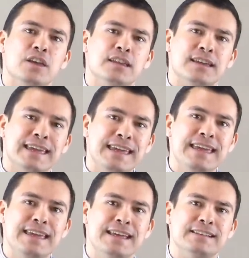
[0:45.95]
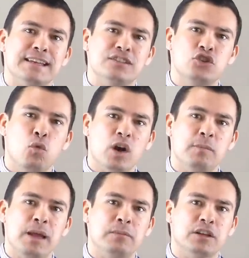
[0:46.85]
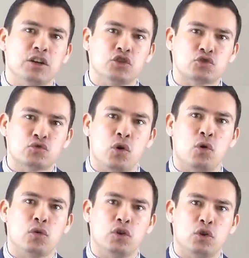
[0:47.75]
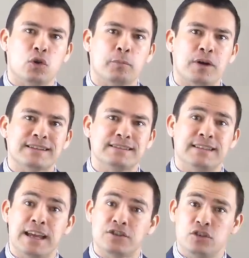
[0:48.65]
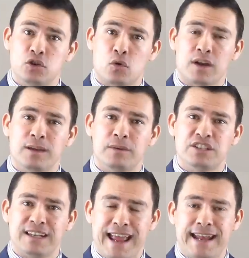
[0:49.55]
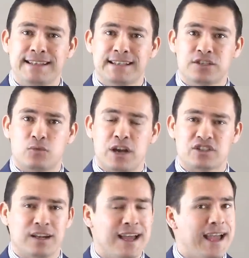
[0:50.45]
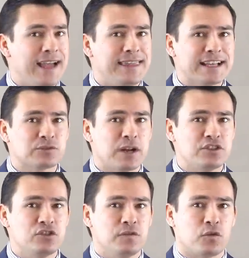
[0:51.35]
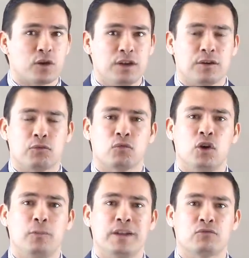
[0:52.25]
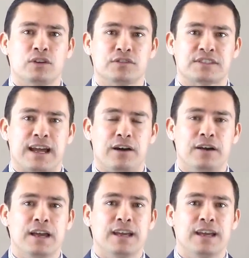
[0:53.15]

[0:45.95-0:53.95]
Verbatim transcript: The key is, is you want to be able to control your presentation, your image in any situation. And that's what I shoot for here at Real Men Real Style.